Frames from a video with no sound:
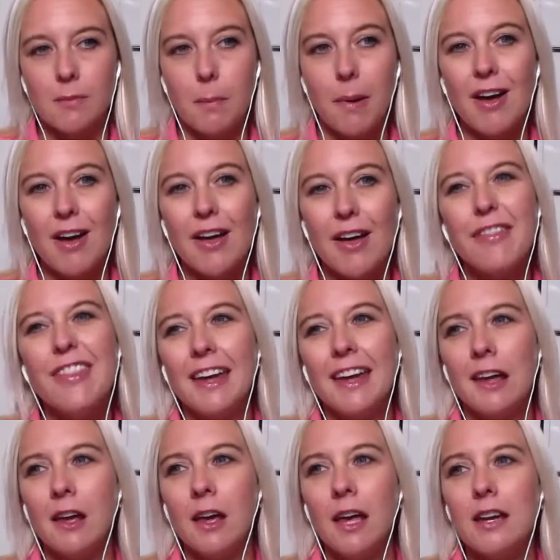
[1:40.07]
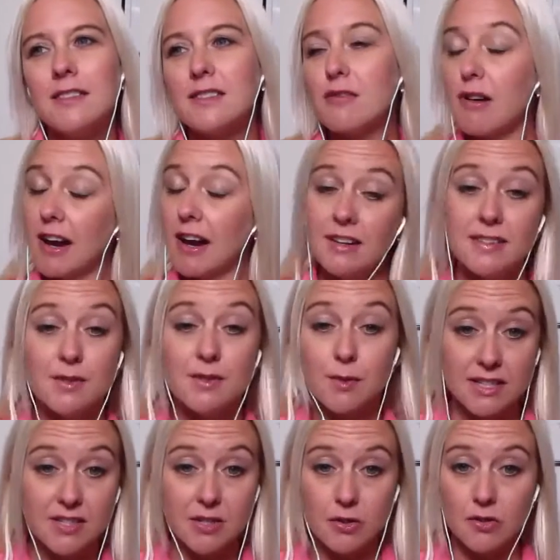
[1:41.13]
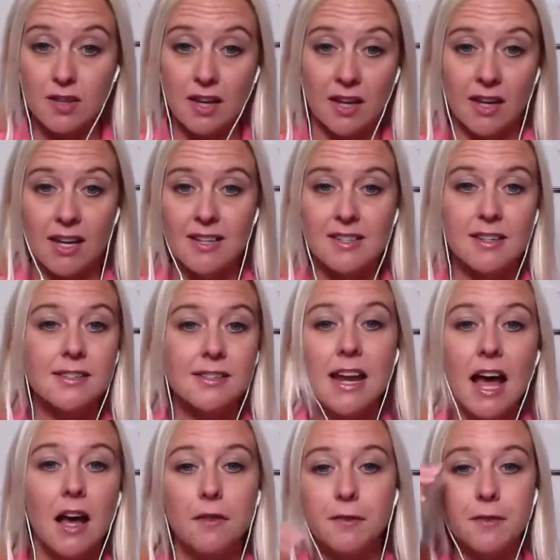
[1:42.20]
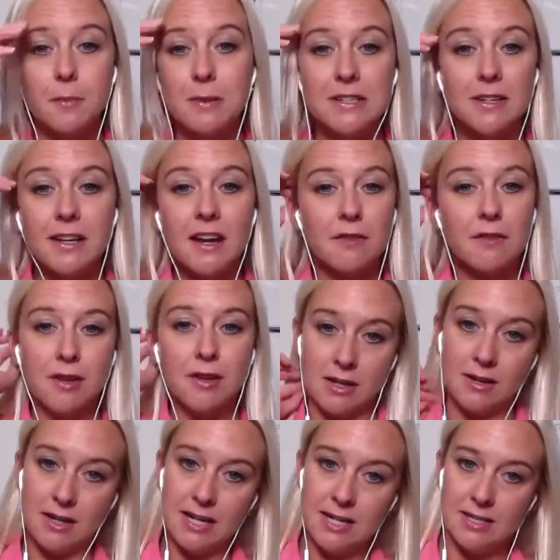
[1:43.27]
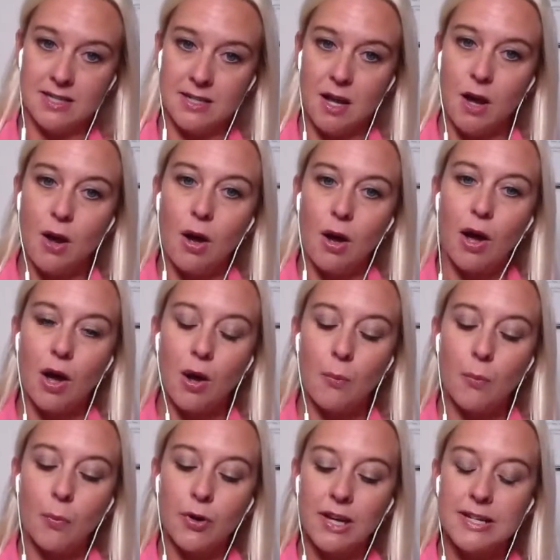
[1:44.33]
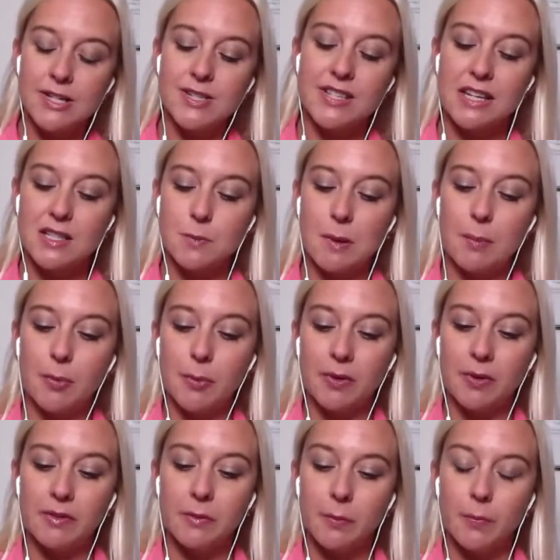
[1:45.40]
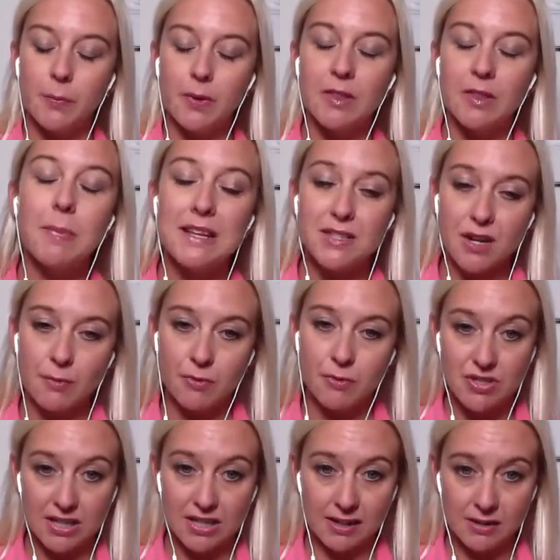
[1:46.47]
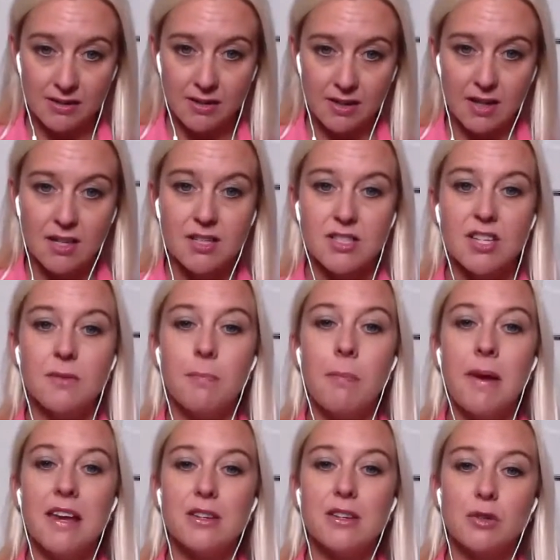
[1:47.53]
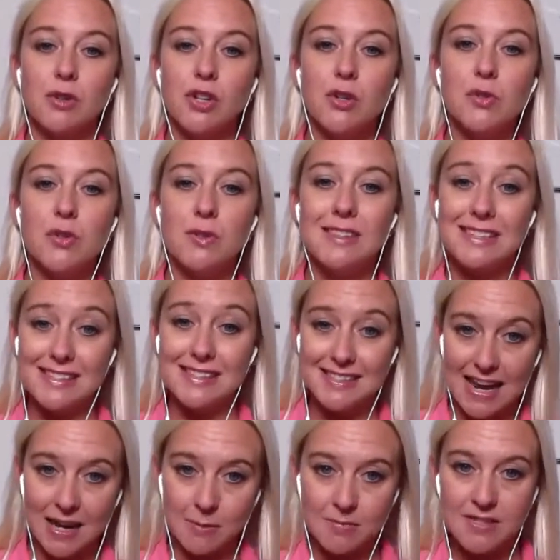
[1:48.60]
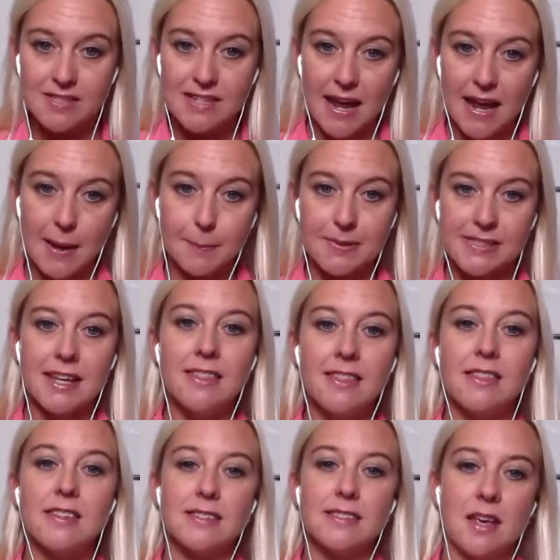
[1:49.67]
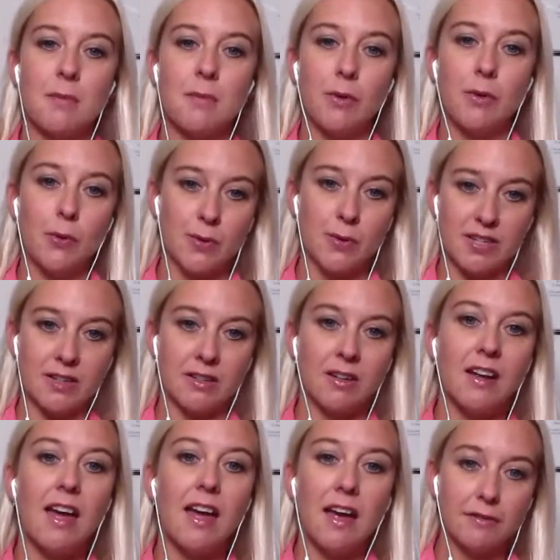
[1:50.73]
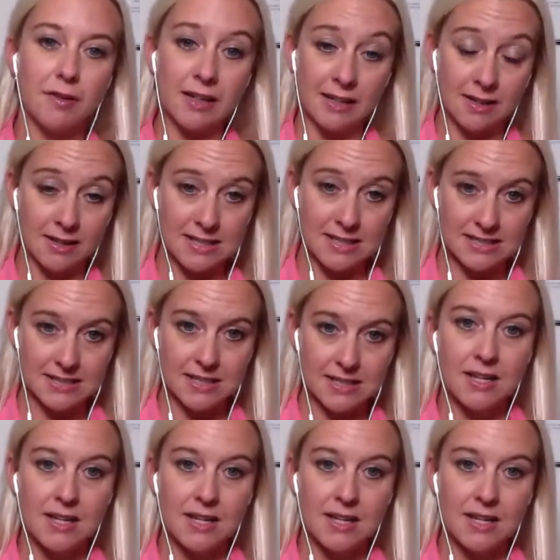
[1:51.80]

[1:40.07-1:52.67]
bathing is great, it's really soothing. It doesn't have to be done every night. Um, what I do say to people is, with a bedtime routine, to make sure you do the same steps in the same order every night.